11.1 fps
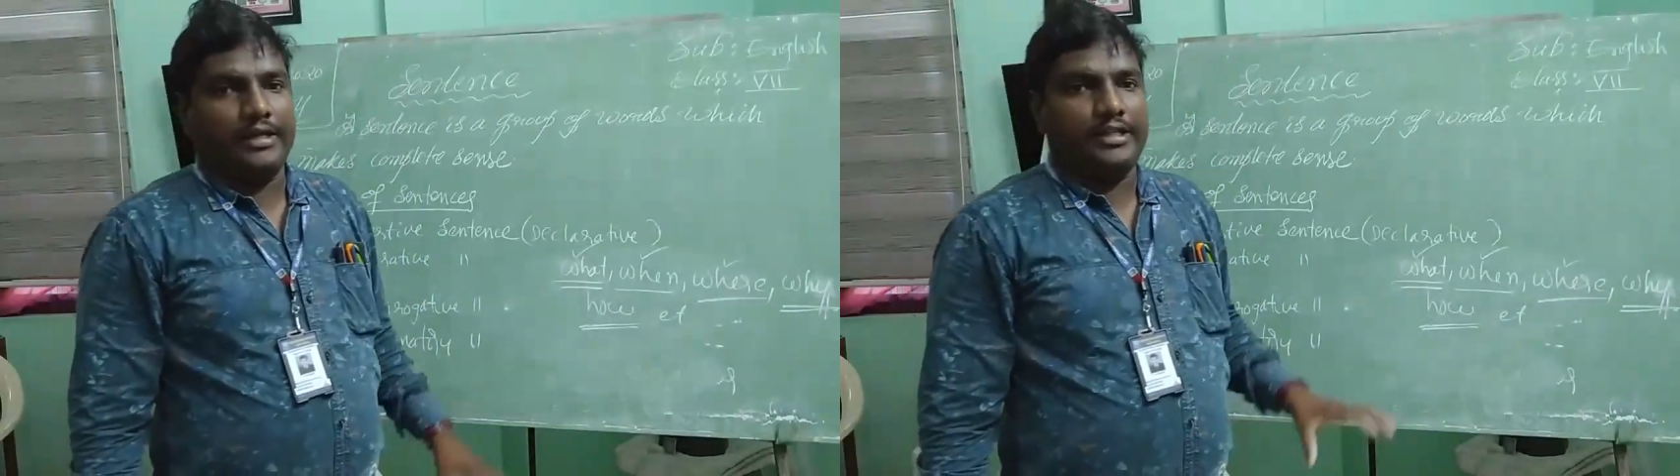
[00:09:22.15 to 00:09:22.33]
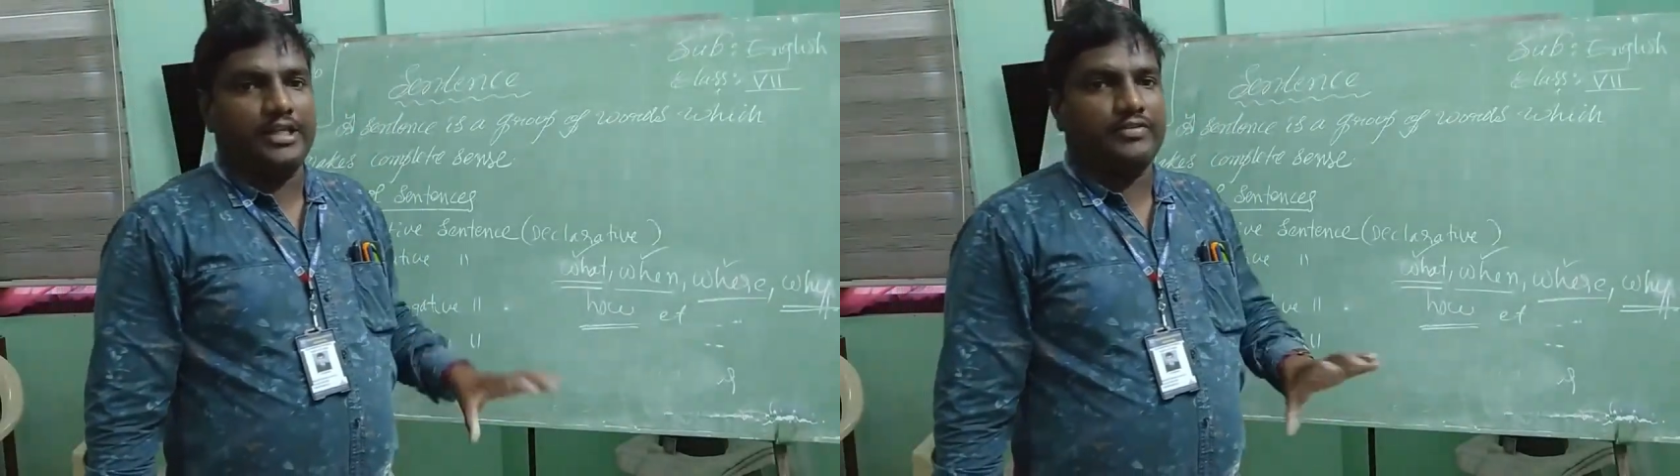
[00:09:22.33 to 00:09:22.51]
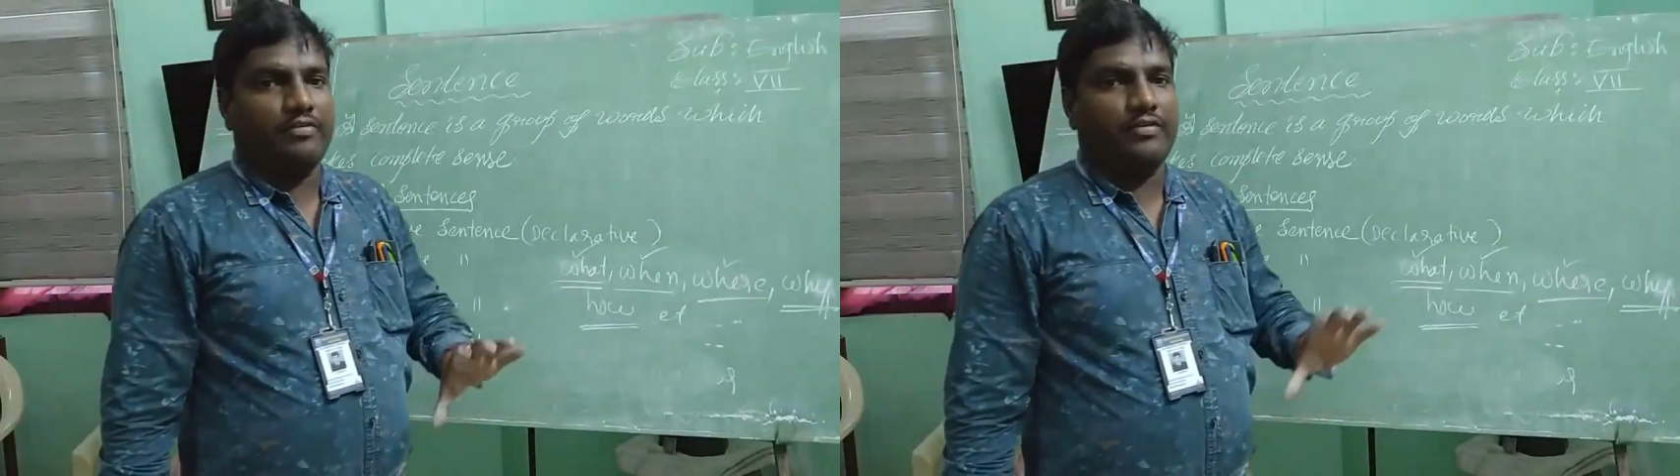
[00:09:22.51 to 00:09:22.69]
In
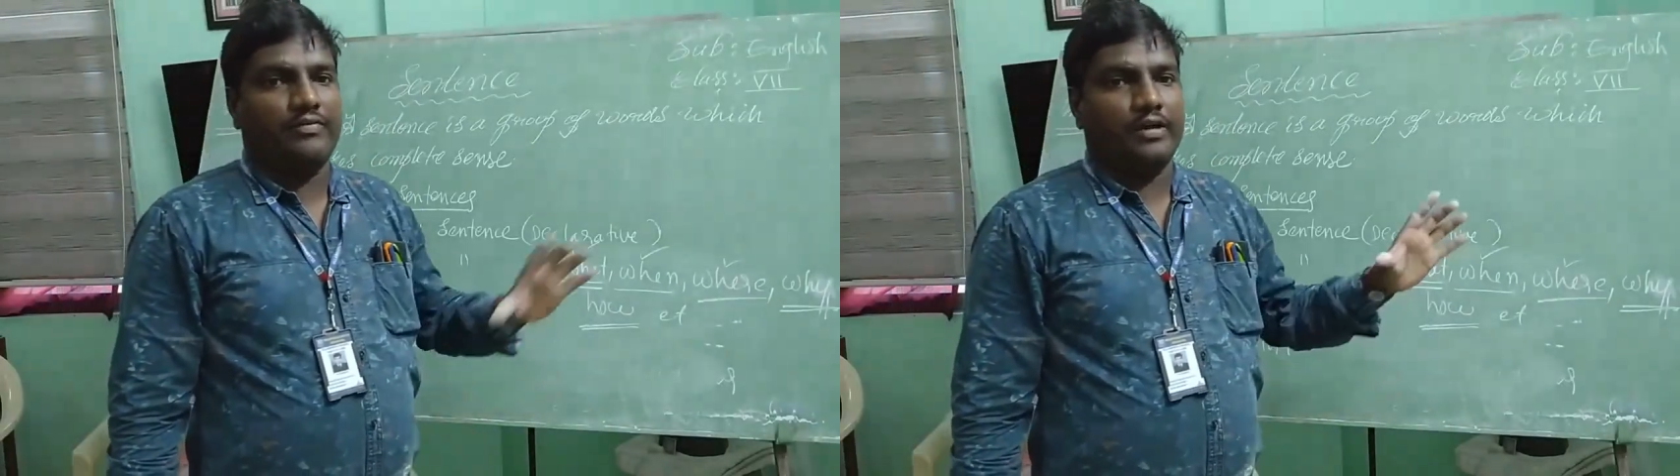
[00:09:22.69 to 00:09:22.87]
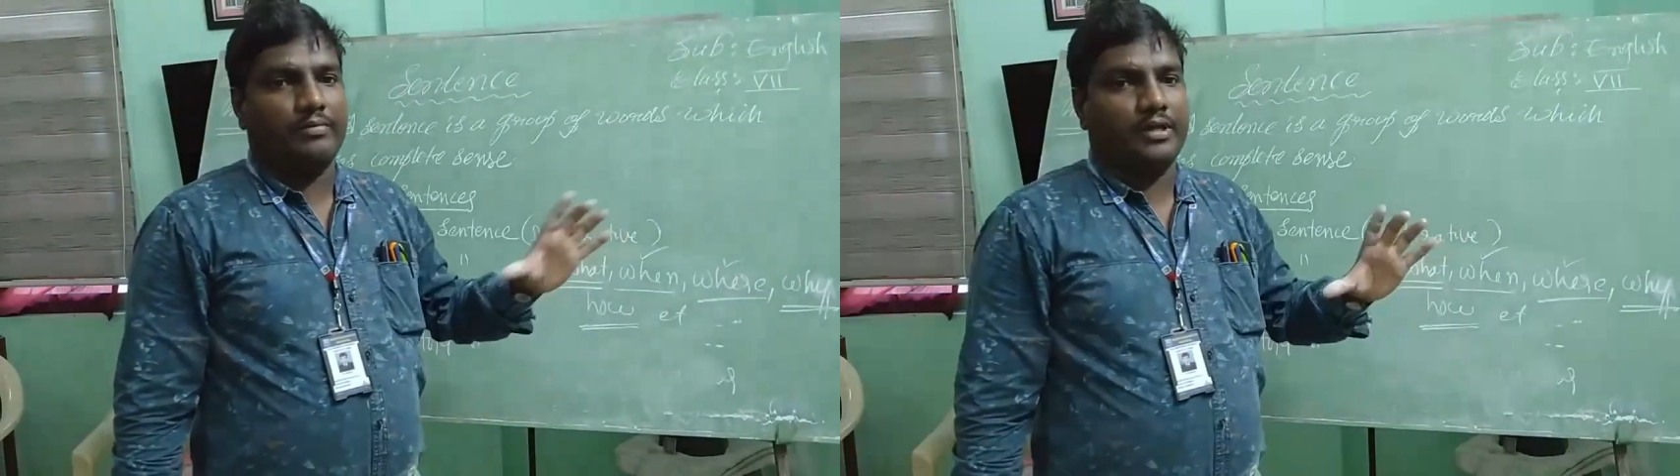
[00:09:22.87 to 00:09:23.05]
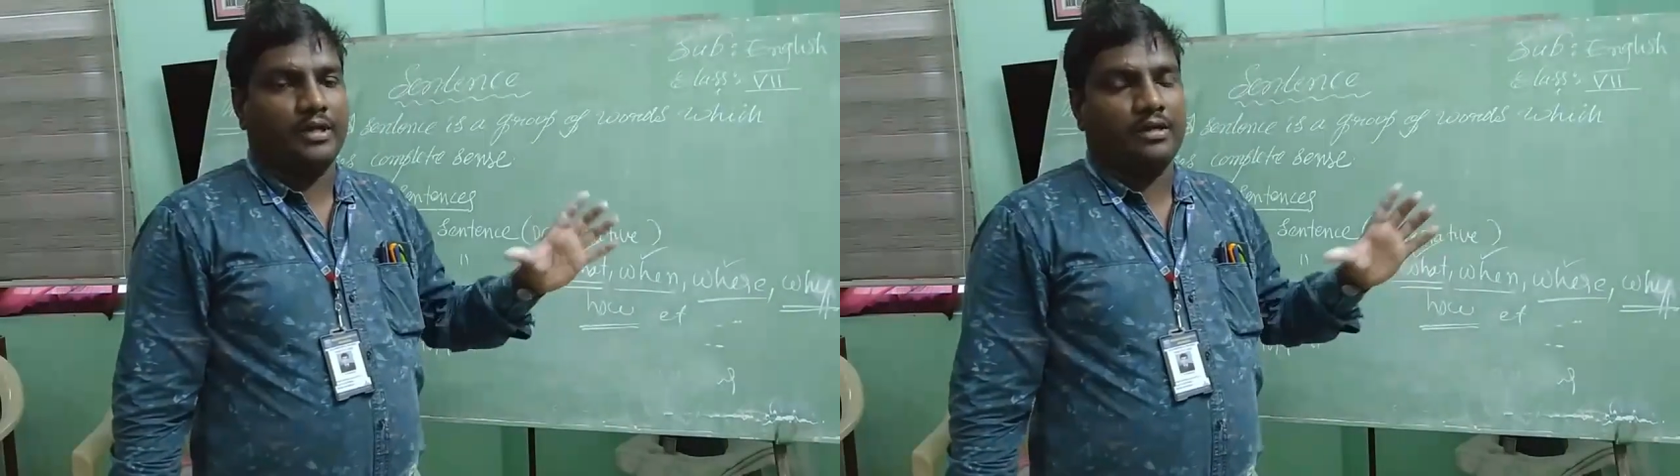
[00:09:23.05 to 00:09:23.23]
this, we will
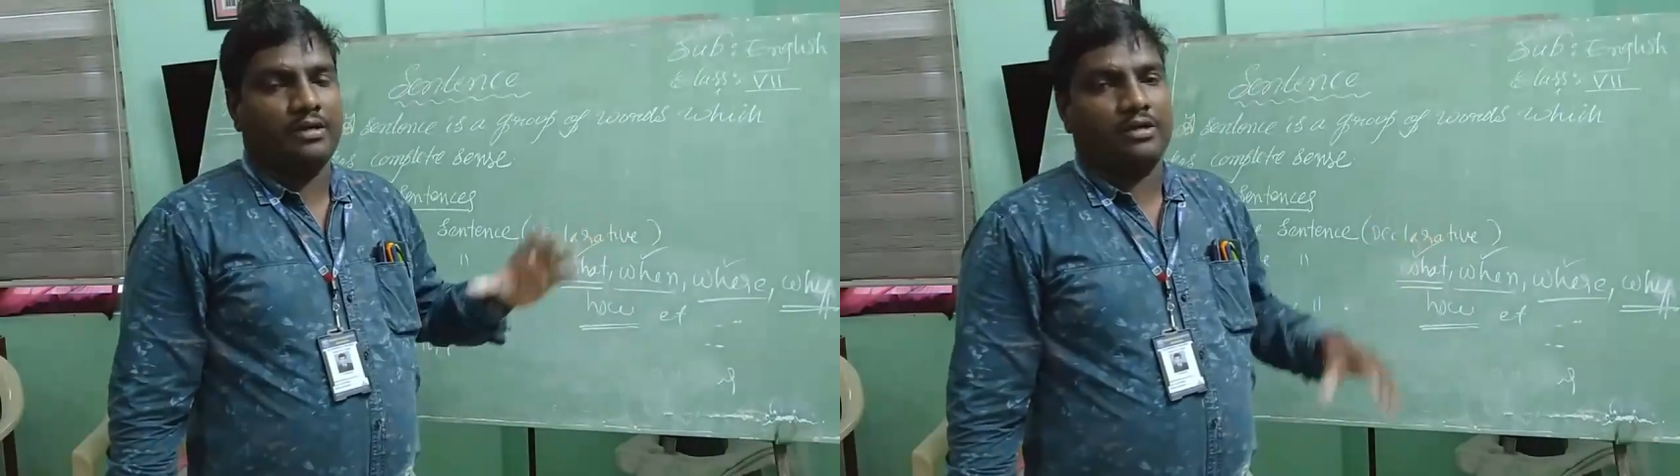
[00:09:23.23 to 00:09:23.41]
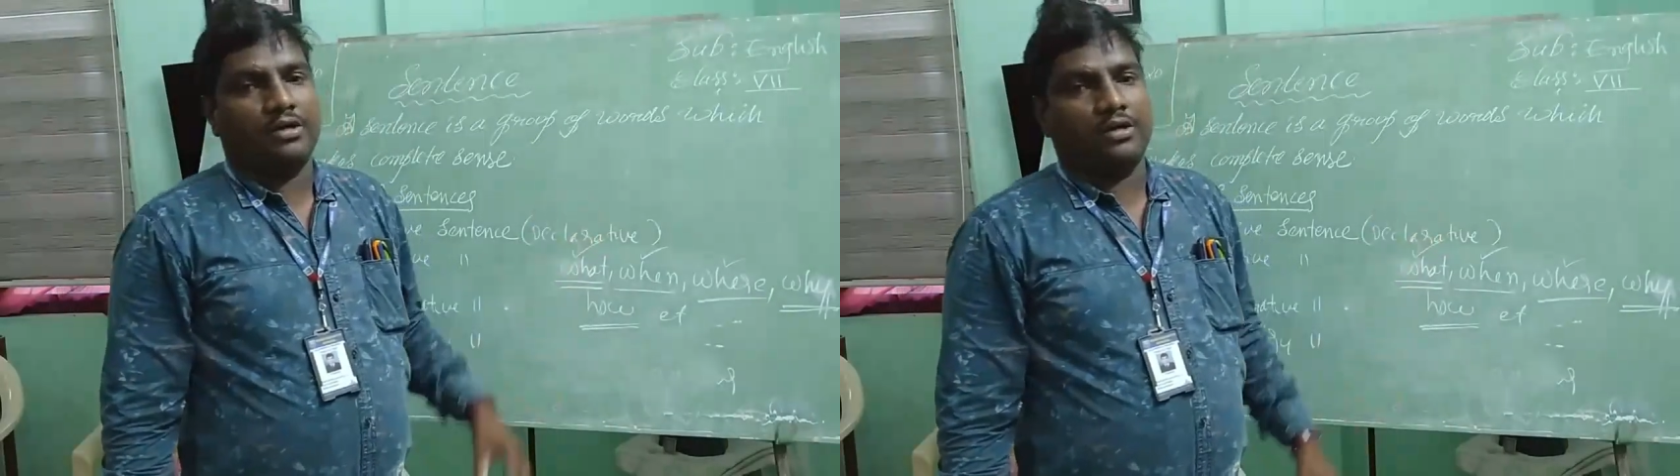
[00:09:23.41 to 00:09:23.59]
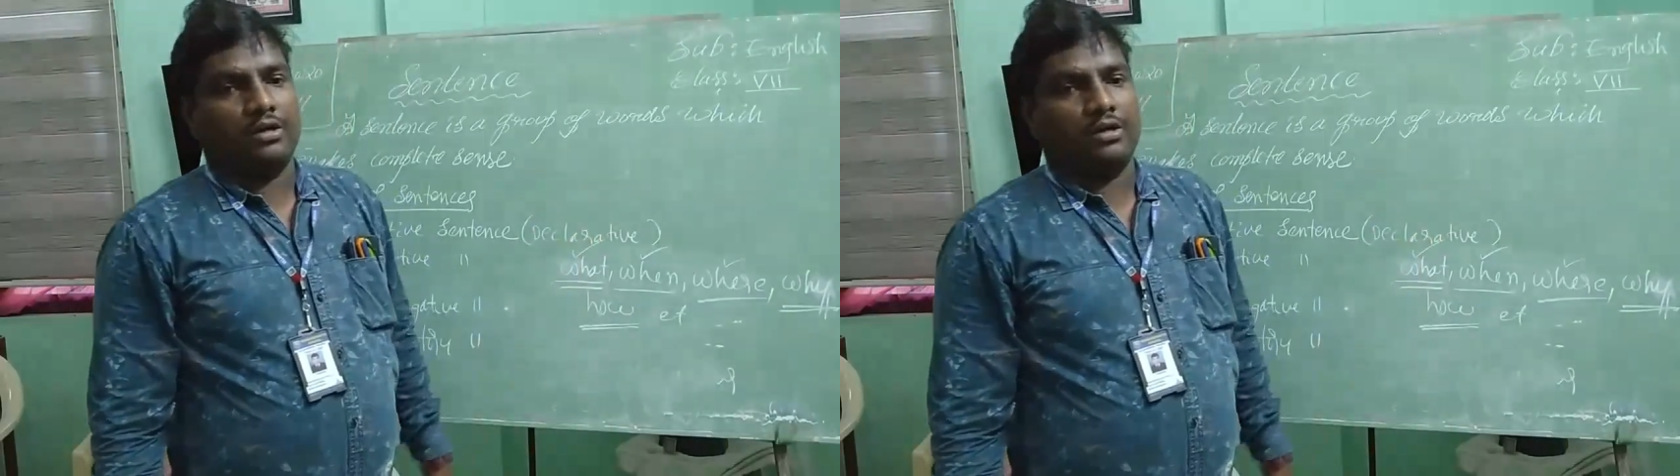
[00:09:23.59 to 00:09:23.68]
frame the